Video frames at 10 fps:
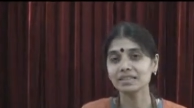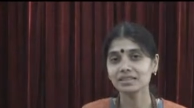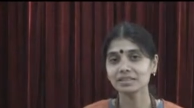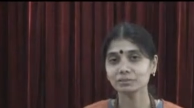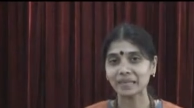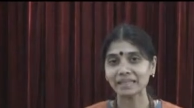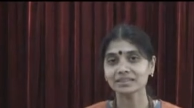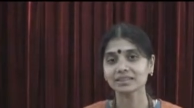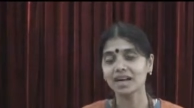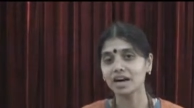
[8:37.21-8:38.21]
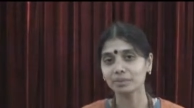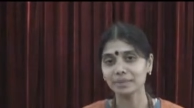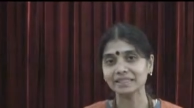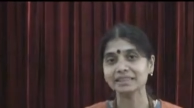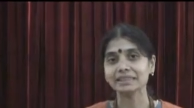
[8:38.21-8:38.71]
inner space
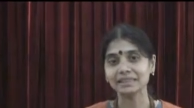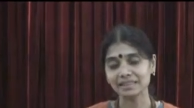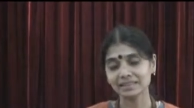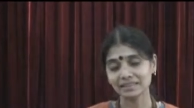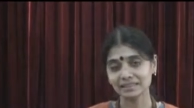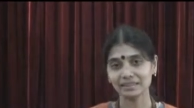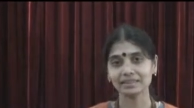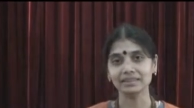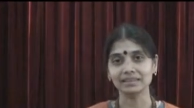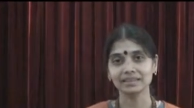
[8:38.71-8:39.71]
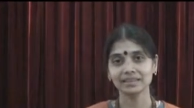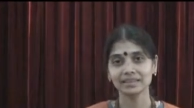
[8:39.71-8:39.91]
calm and neat and clean.